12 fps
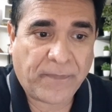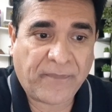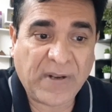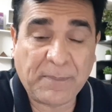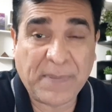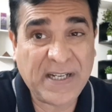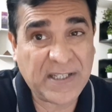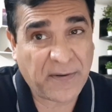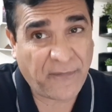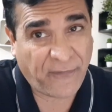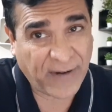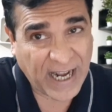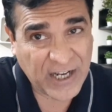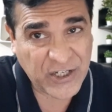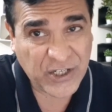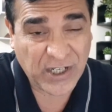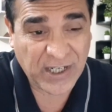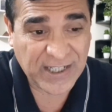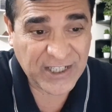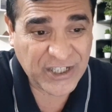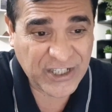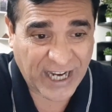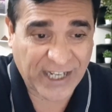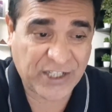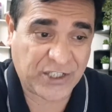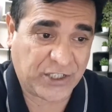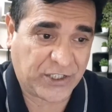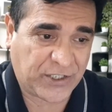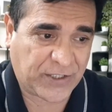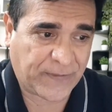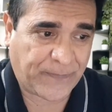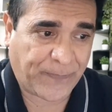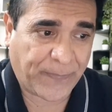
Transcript: will bring some financial challenges.